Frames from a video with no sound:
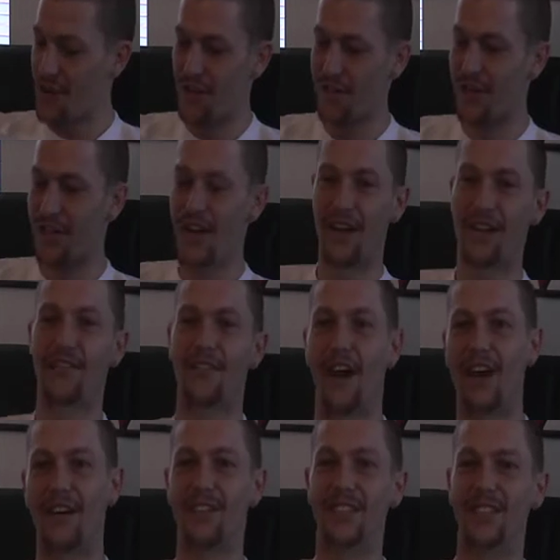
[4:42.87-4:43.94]
over like
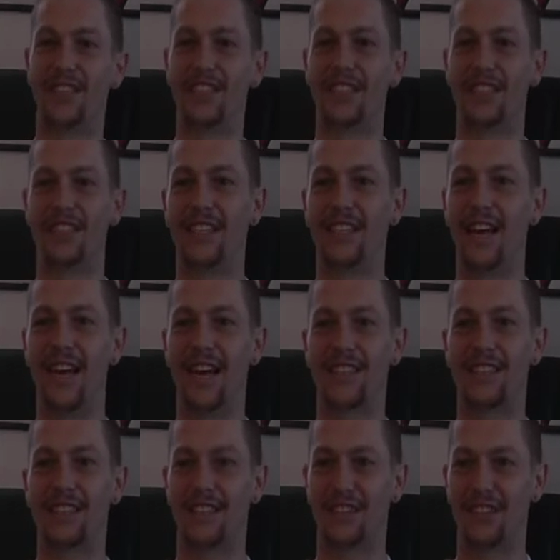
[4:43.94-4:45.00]
5 and 6
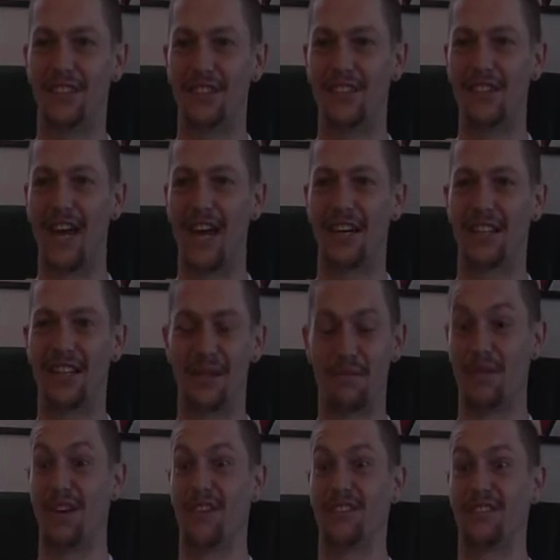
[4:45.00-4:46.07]
decks, you know, stacked up, and I